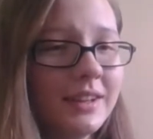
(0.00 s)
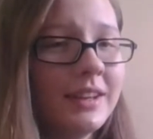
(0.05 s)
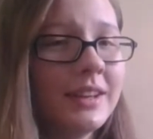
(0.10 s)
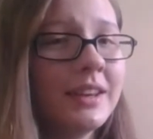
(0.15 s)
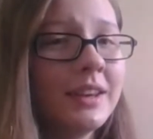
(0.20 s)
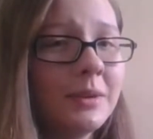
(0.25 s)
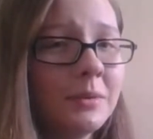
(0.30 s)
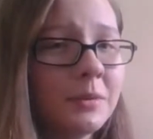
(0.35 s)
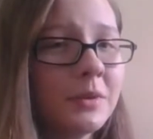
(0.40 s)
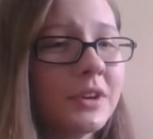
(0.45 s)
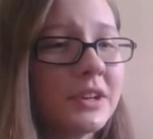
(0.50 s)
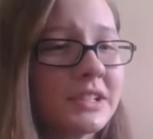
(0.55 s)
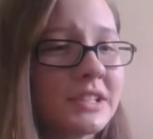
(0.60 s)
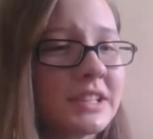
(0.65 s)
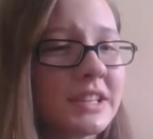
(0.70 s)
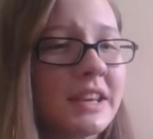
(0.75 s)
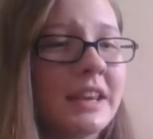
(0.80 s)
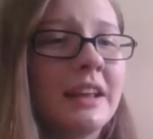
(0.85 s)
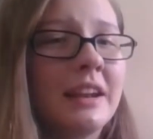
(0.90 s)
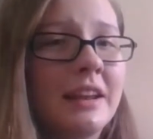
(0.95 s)
He was
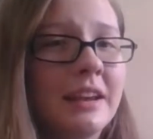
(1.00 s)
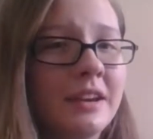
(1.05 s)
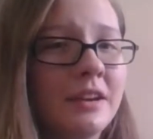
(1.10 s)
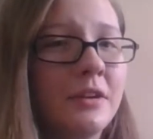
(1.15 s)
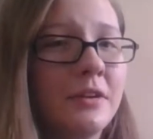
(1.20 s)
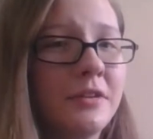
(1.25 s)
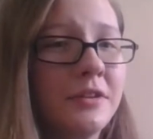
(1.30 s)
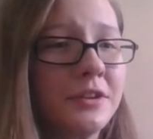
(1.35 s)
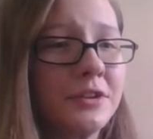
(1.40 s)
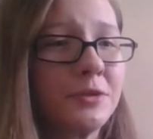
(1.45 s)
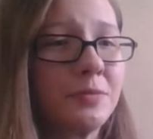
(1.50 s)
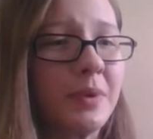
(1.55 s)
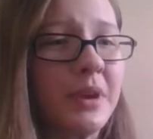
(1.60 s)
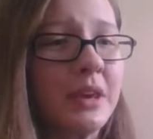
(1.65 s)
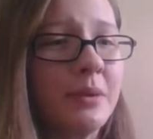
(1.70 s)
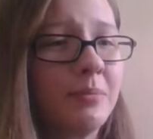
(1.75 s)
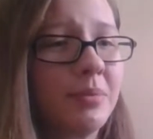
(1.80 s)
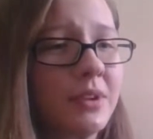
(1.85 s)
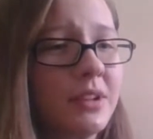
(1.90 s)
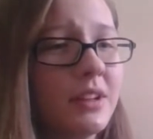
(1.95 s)
killing all those
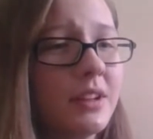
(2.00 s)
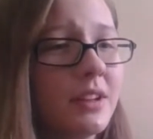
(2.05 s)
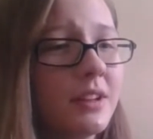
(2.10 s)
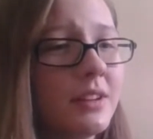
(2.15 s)
people.